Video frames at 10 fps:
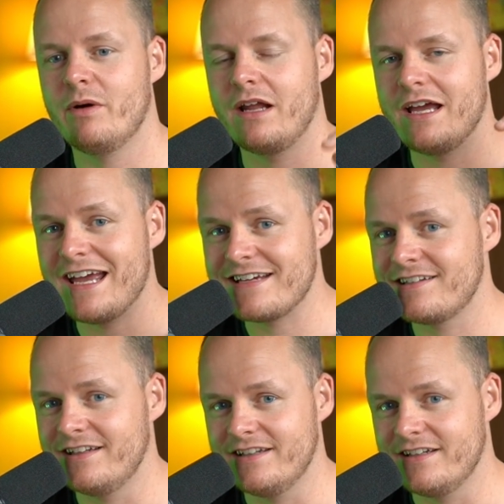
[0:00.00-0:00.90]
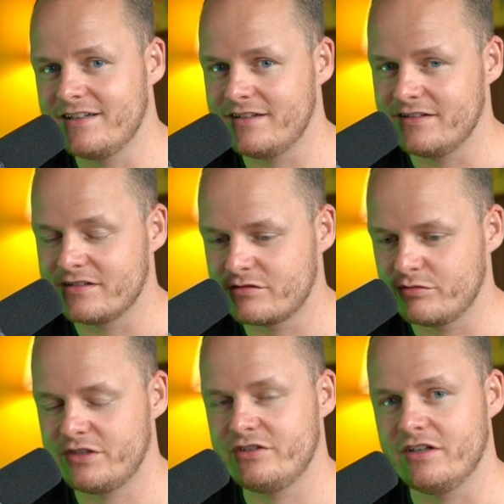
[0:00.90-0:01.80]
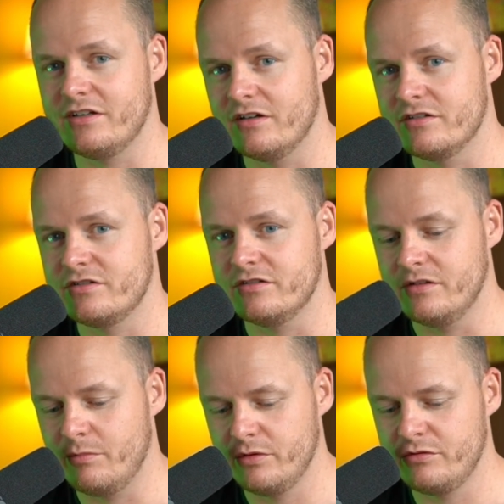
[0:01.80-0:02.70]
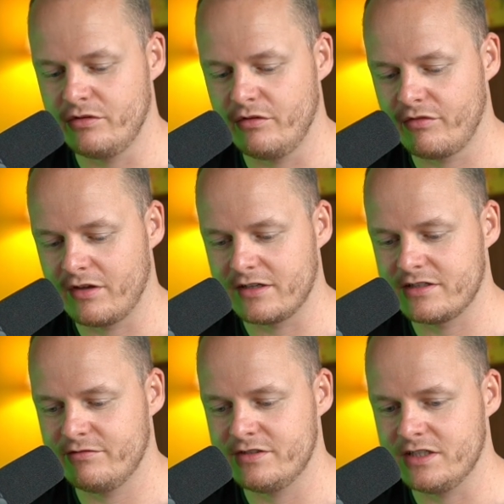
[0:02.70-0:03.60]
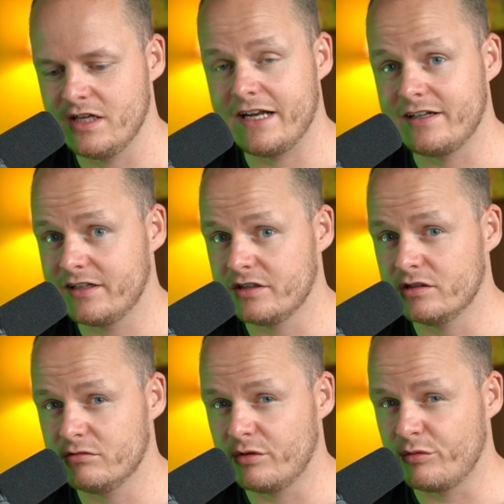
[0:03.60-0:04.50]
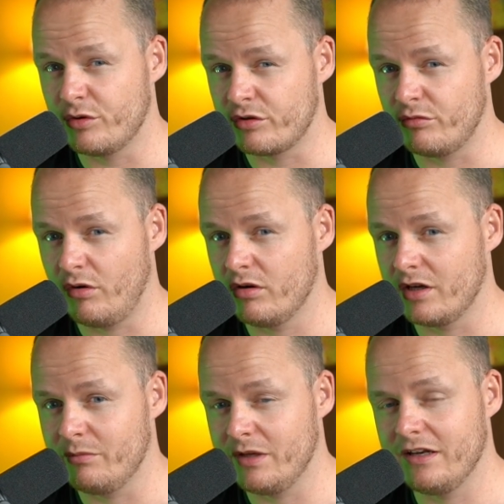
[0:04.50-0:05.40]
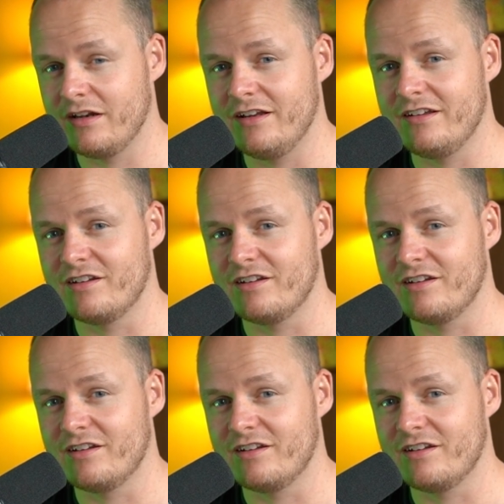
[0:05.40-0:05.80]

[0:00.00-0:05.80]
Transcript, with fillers: but I actually then switched it onto the Bluetooth connectivity and I didn't know what was wrong immediately,